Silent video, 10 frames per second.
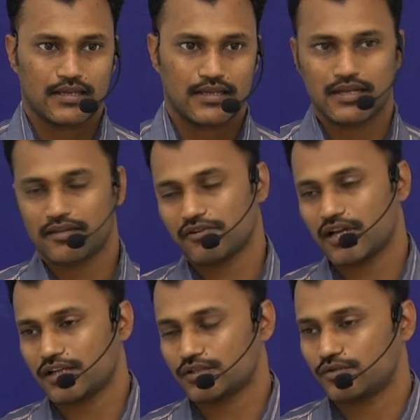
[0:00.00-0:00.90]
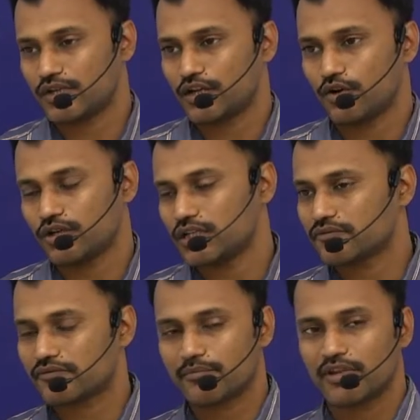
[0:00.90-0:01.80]
He never has to take orders
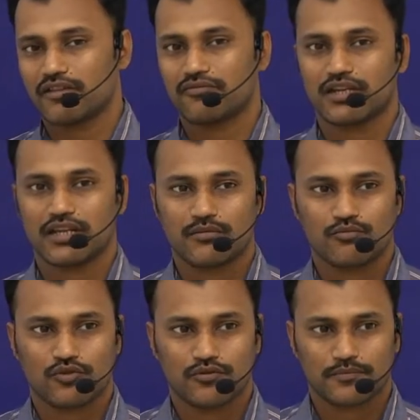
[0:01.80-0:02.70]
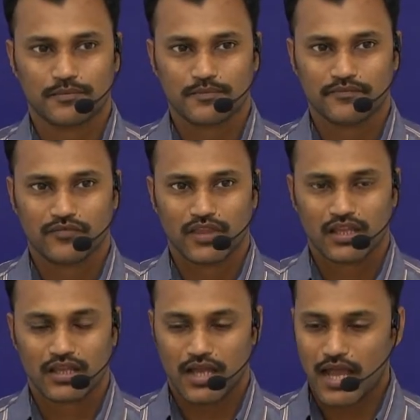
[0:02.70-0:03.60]
from anyone anymore.
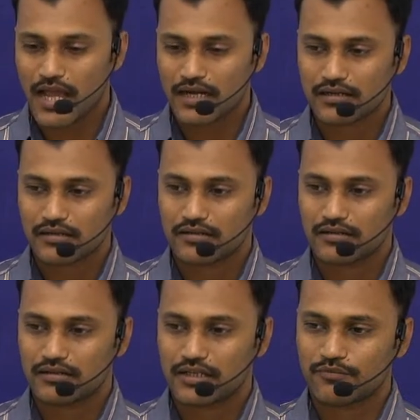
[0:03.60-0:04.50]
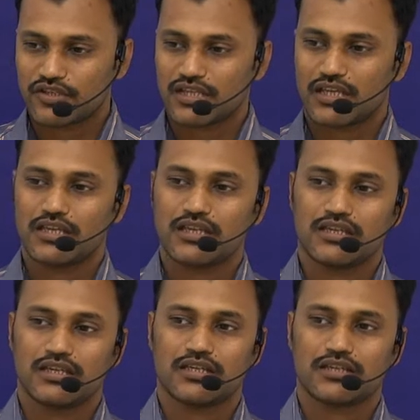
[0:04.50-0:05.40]
And let me say,
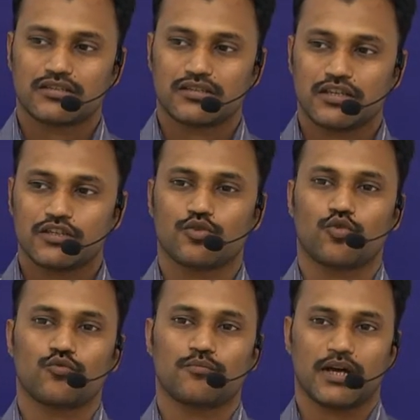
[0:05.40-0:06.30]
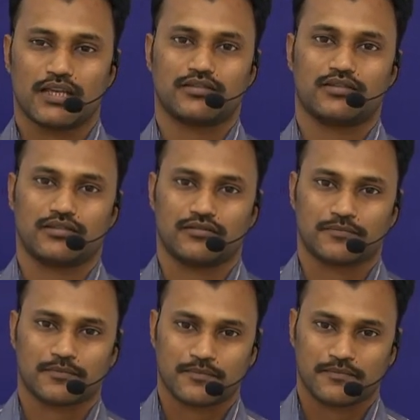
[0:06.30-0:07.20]
he is his own master.
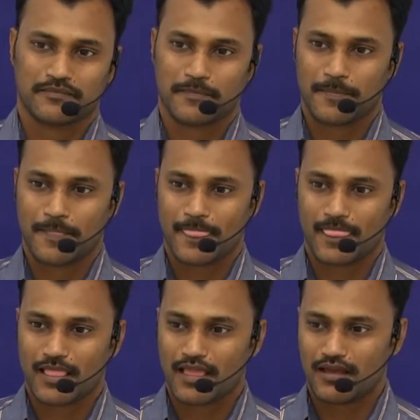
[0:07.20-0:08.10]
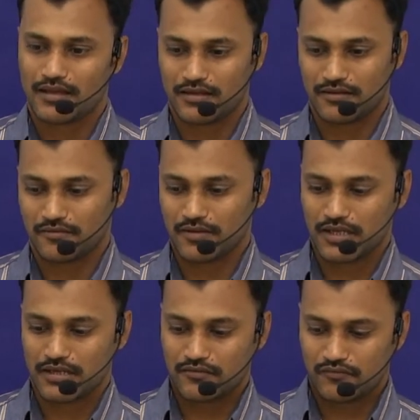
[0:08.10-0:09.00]

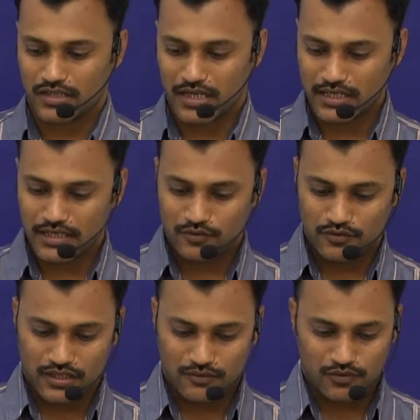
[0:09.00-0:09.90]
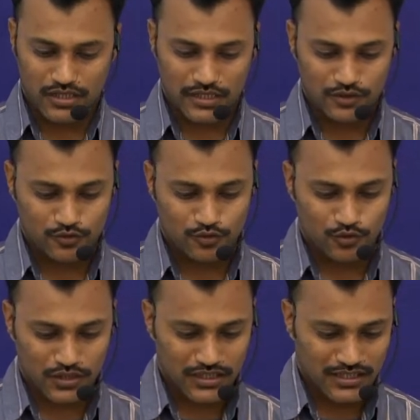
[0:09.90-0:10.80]
With that, I would like to
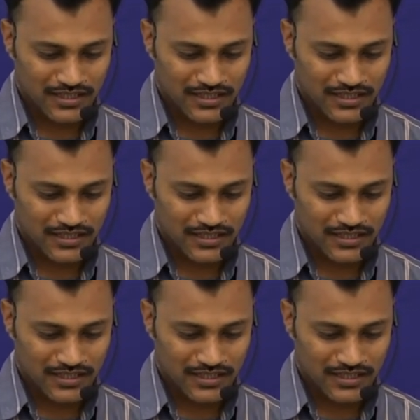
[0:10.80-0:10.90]
quote